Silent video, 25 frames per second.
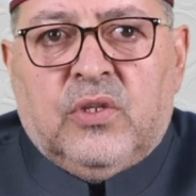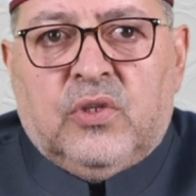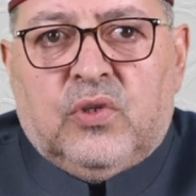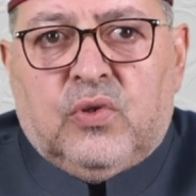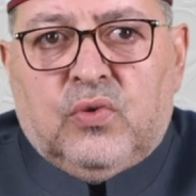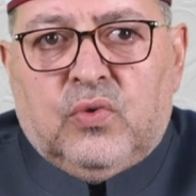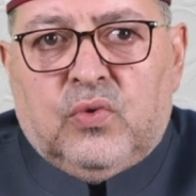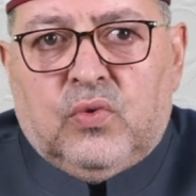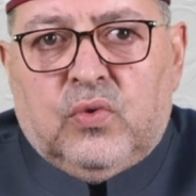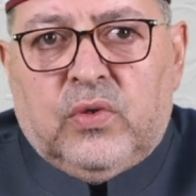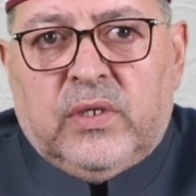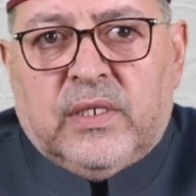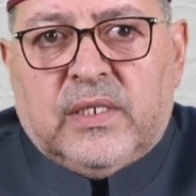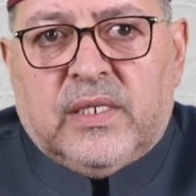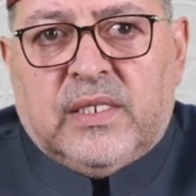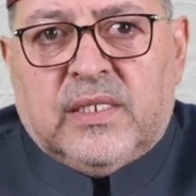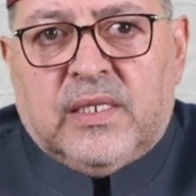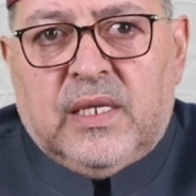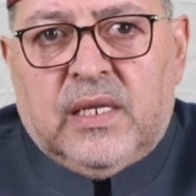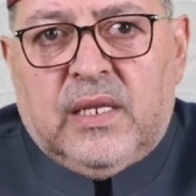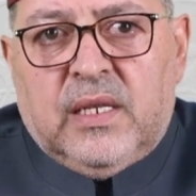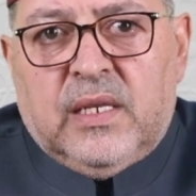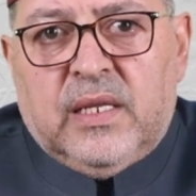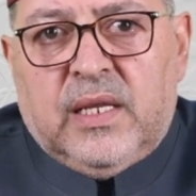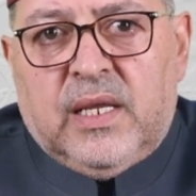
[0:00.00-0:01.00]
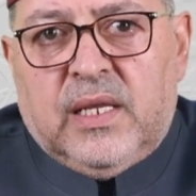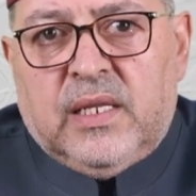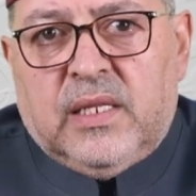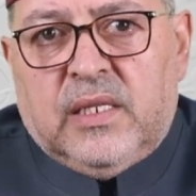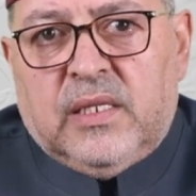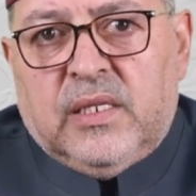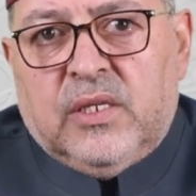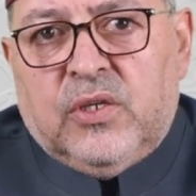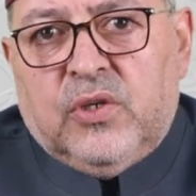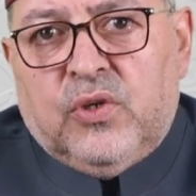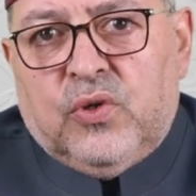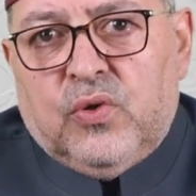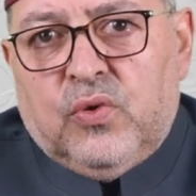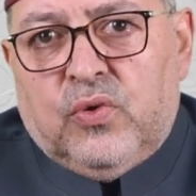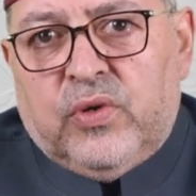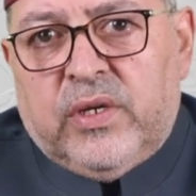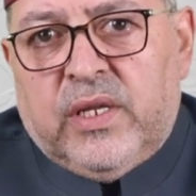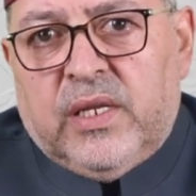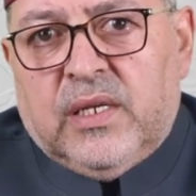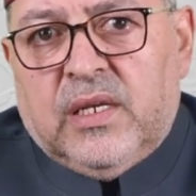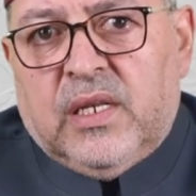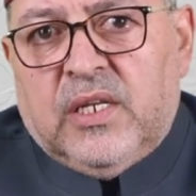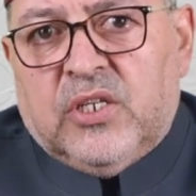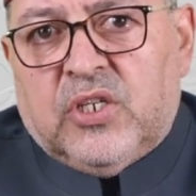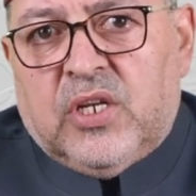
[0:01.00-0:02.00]
to excel in your
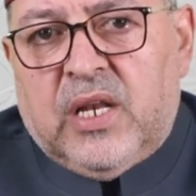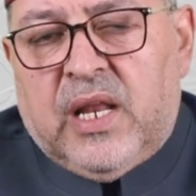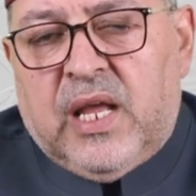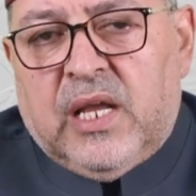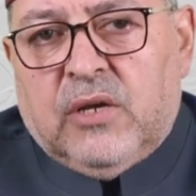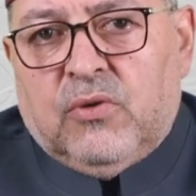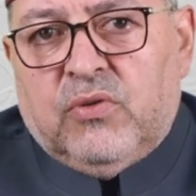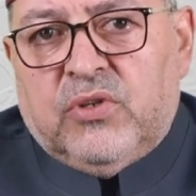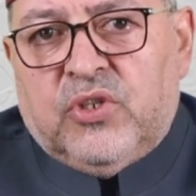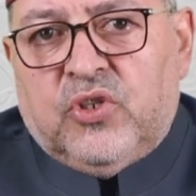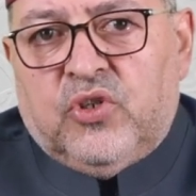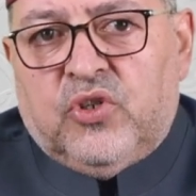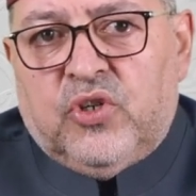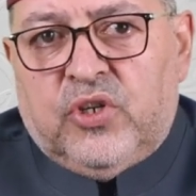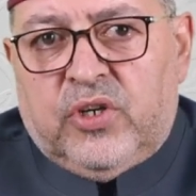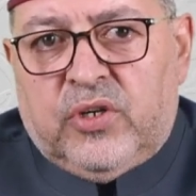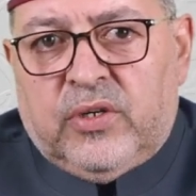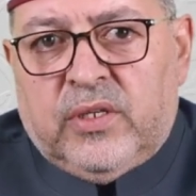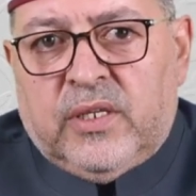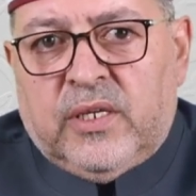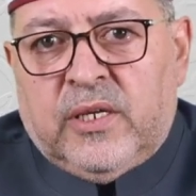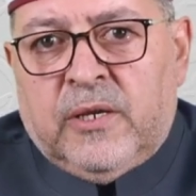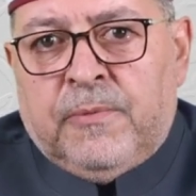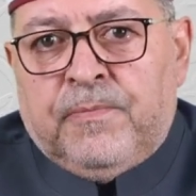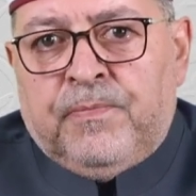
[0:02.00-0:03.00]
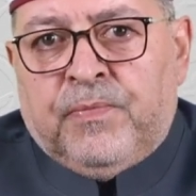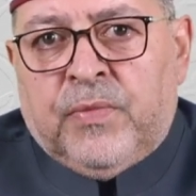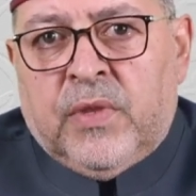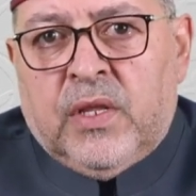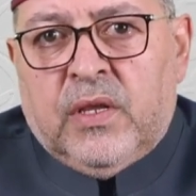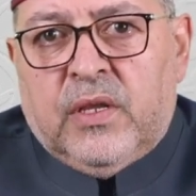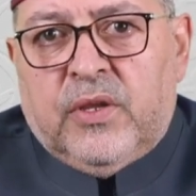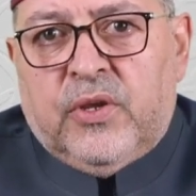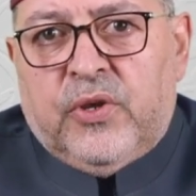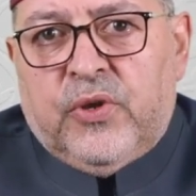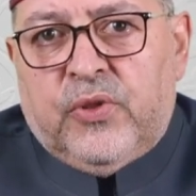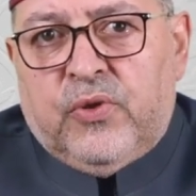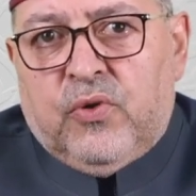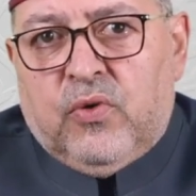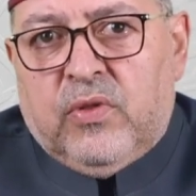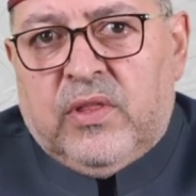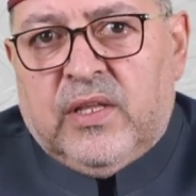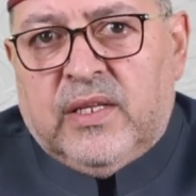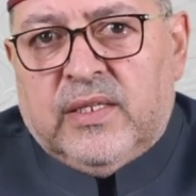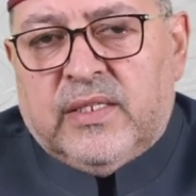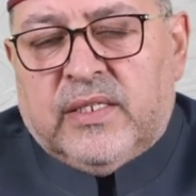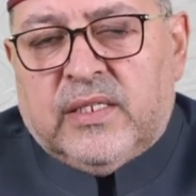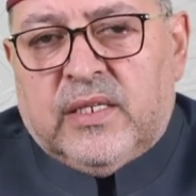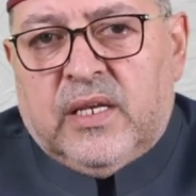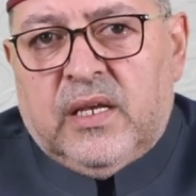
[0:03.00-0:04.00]
English language journey.
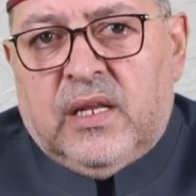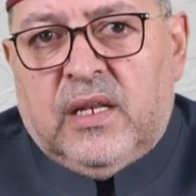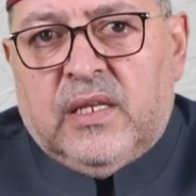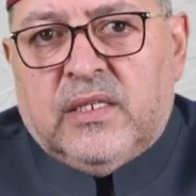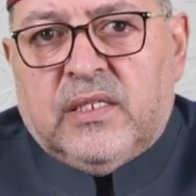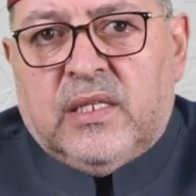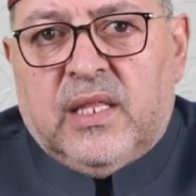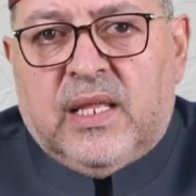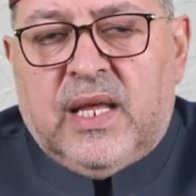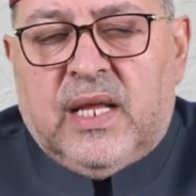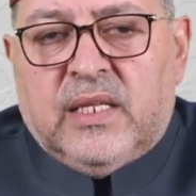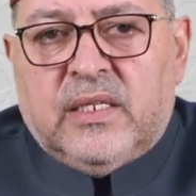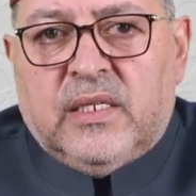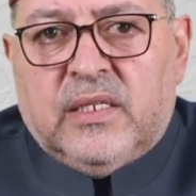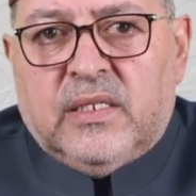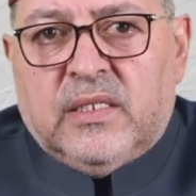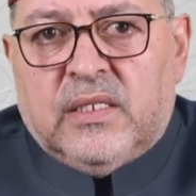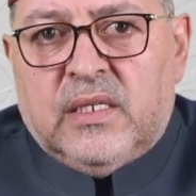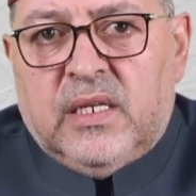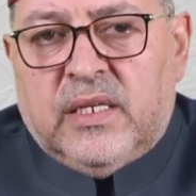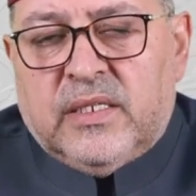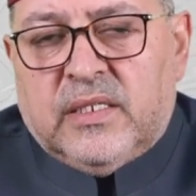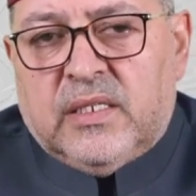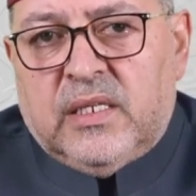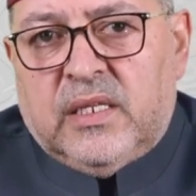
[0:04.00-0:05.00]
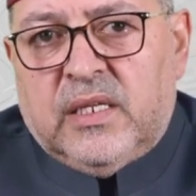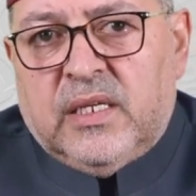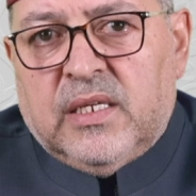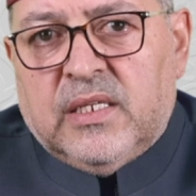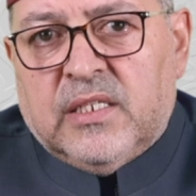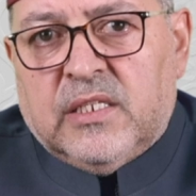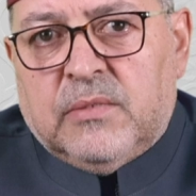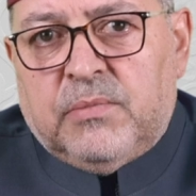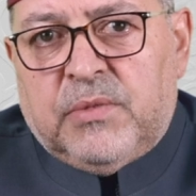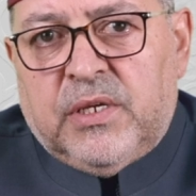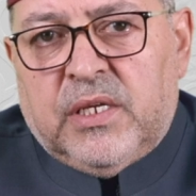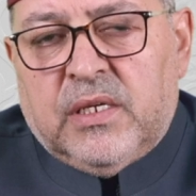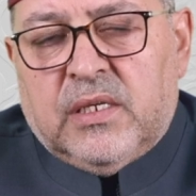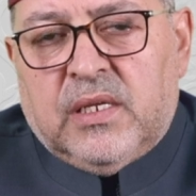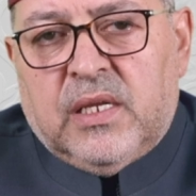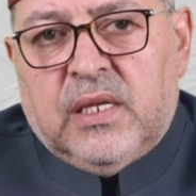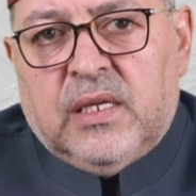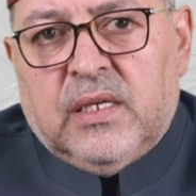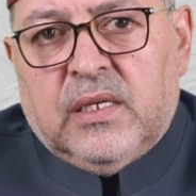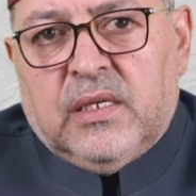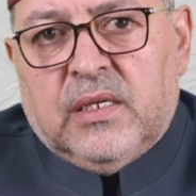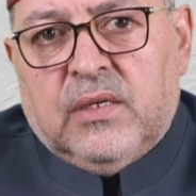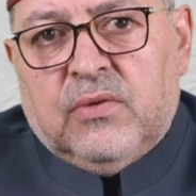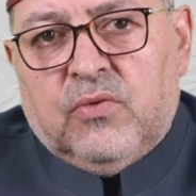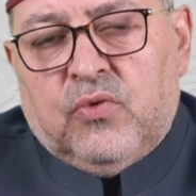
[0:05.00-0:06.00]
These skills, that is listening,
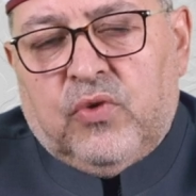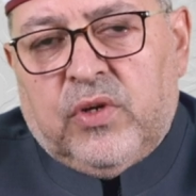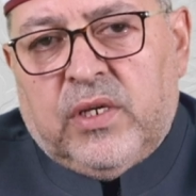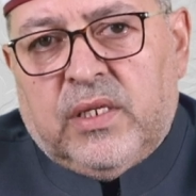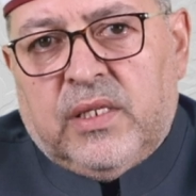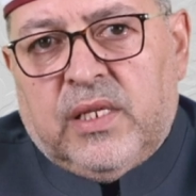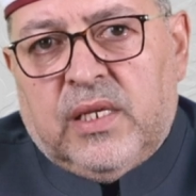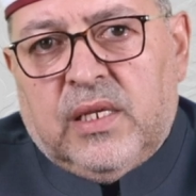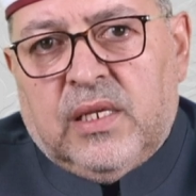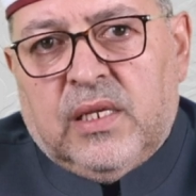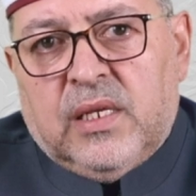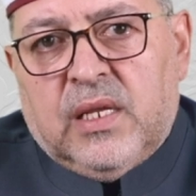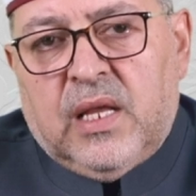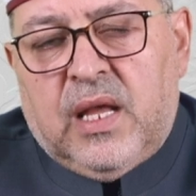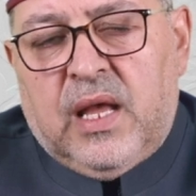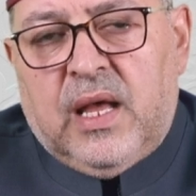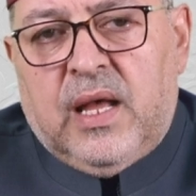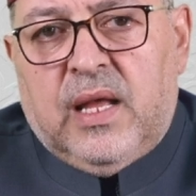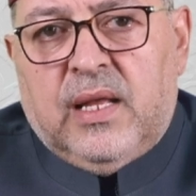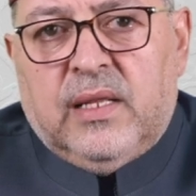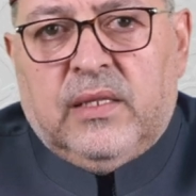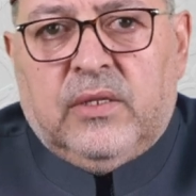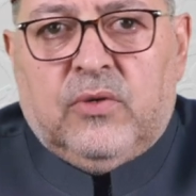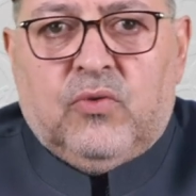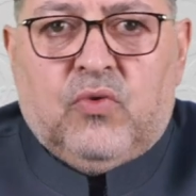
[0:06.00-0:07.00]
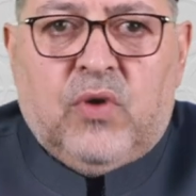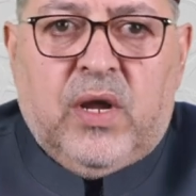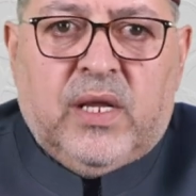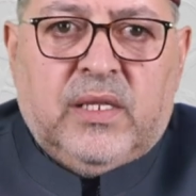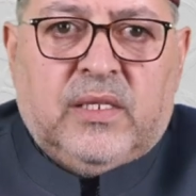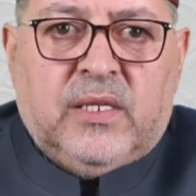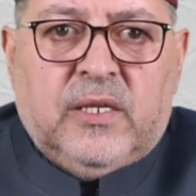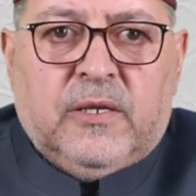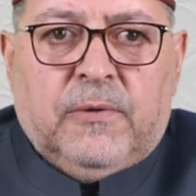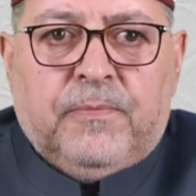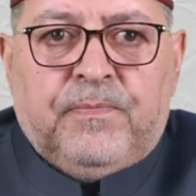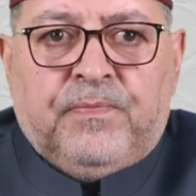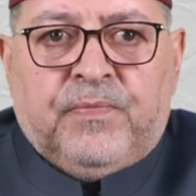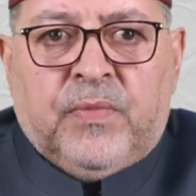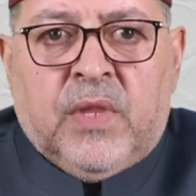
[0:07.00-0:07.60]
speaking, reading, and writing.